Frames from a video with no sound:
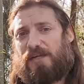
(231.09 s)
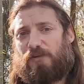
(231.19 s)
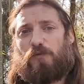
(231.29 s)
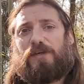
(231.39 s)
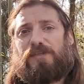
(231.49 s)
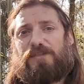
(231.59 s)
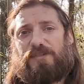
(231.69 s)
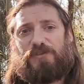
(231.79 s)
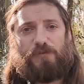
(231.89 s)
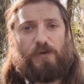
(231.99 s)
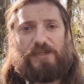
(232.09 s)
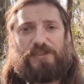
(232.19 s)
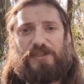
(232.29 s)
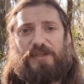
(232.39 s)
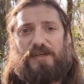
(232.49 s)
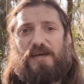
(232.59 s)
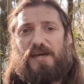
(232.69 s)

ignoring the situation,